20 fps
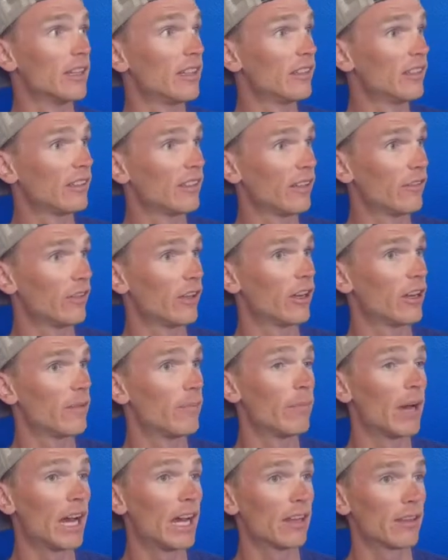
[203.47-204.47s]
This is a
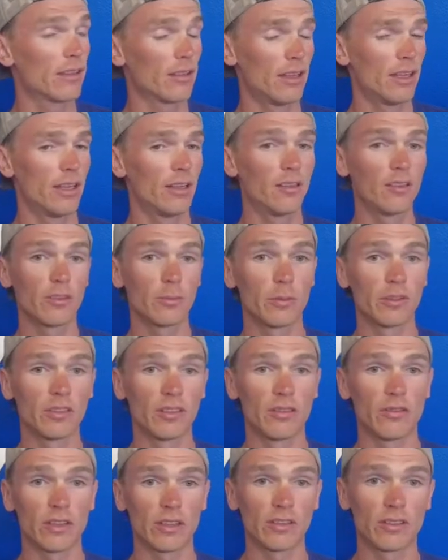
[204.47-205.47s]
very biathlon
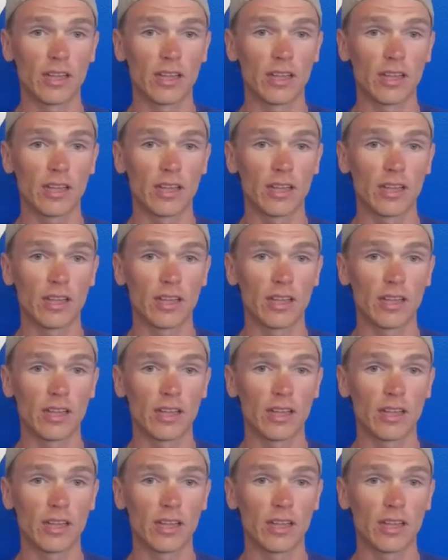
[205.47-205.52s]
specific